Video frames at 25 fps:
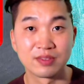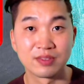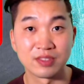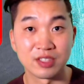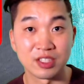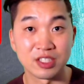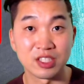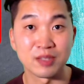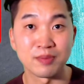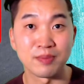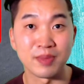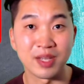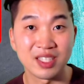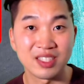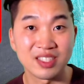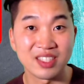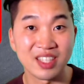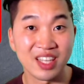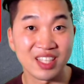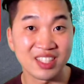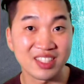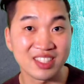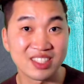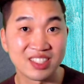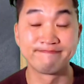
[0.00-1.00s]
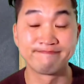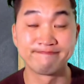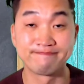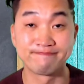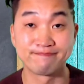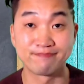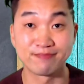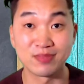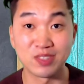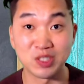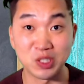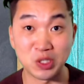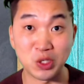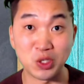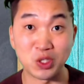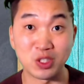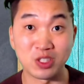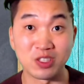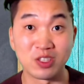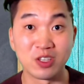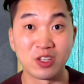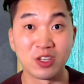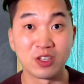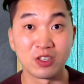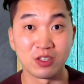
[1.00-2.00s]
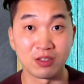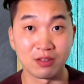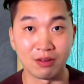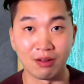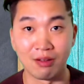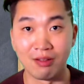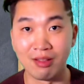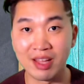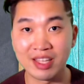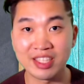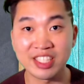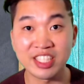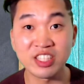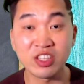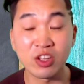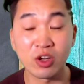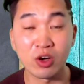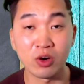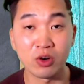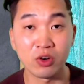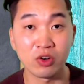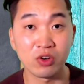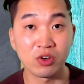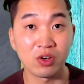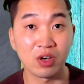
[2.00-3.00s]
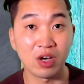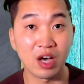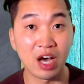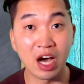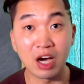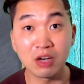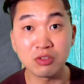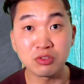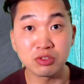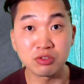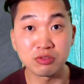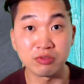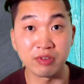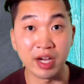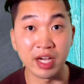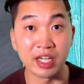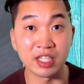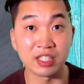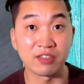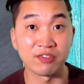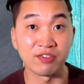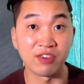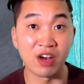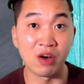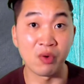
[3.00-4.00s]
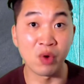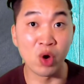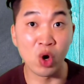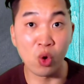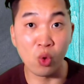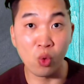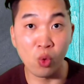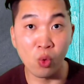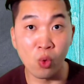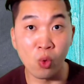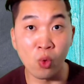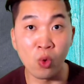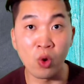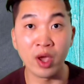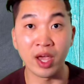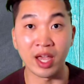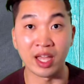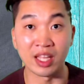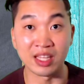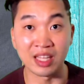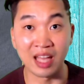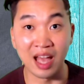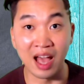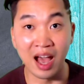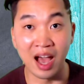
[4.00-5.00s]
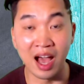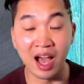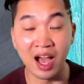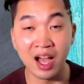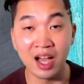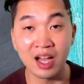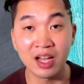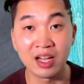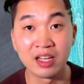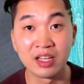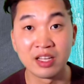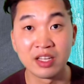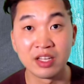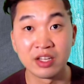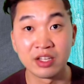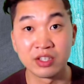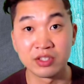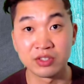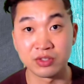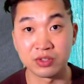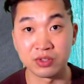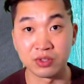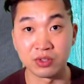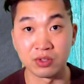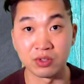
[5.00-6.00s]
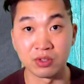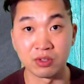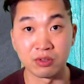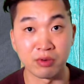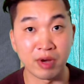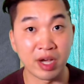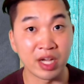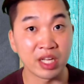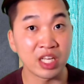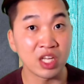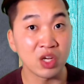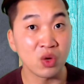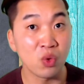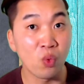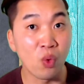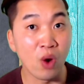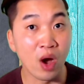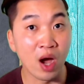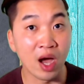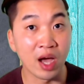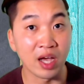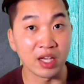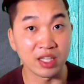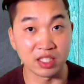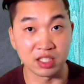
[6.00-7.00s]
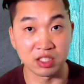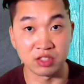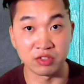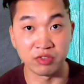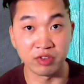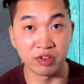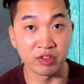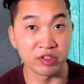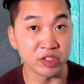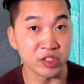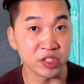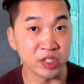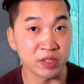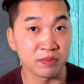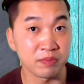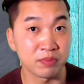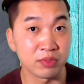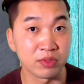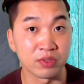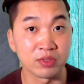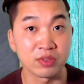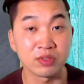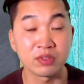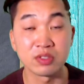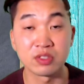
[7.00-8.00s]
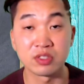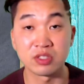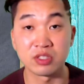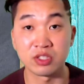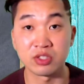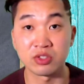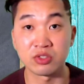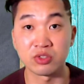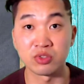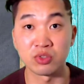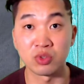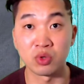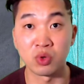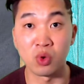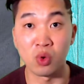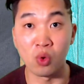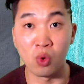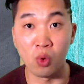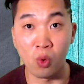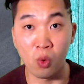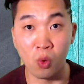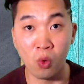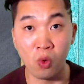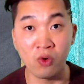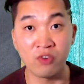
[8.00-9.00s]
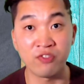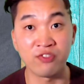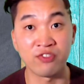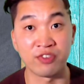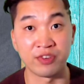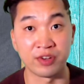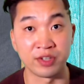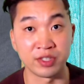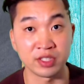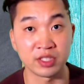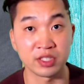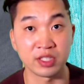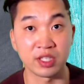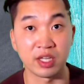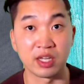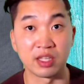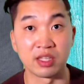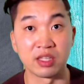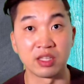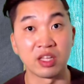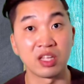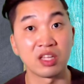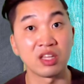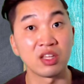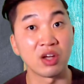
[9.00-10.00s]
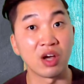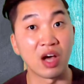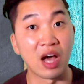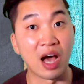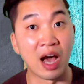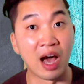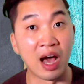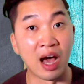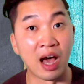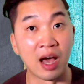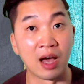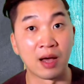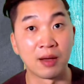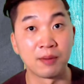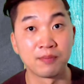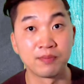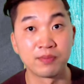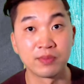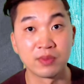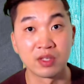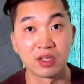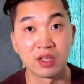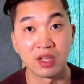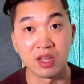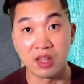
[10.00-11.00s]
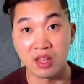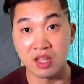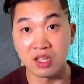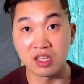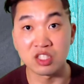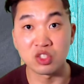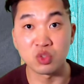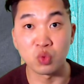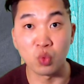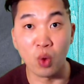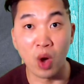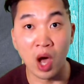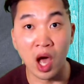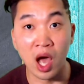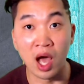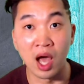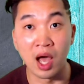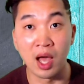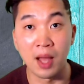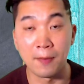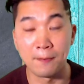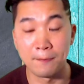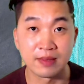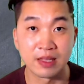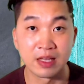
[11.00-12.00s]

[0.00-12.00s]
Does it make sense? Good. You already know how to write vowel O and A. So writing wa is very simple. Just draw O first and then A. That is wa.